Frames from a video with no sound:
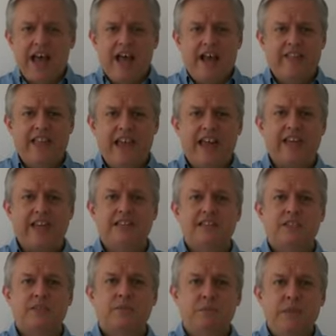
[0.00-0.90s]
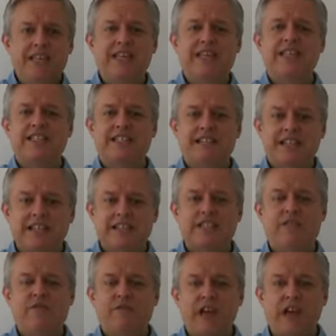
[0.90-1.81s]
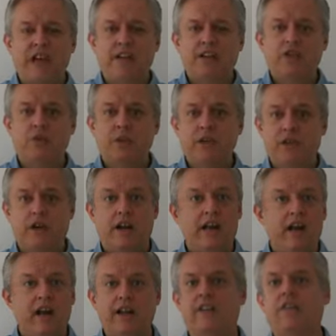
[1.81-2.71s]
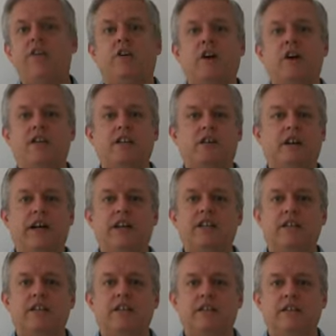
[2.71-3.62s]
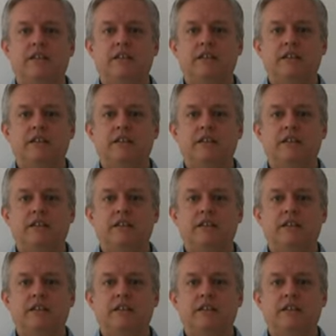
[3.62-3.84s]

and that is, speed is a disadvantage when you're headed in the wrong direction.